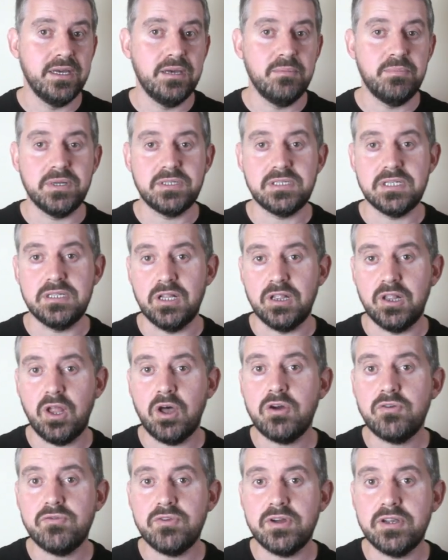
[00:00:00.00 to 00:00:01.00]
but in the
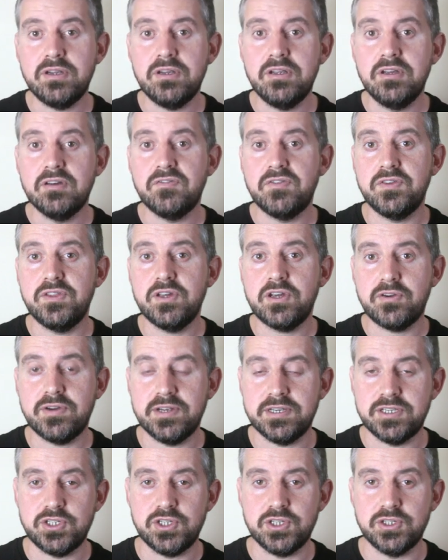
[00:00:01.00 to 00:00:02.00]
long run for the
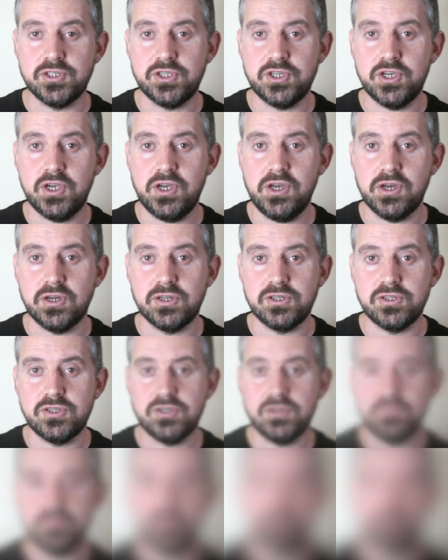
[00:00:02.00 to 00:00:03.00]
Christian
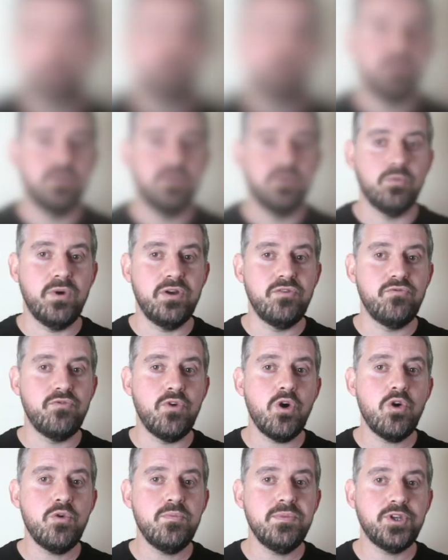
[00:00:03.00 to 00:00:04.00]
Church. When
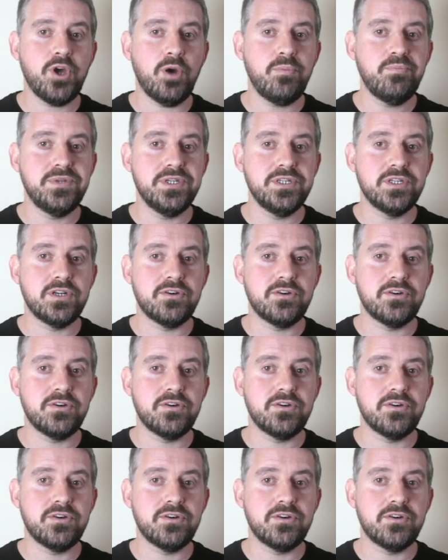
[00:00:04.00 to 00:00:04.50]
Rome adopted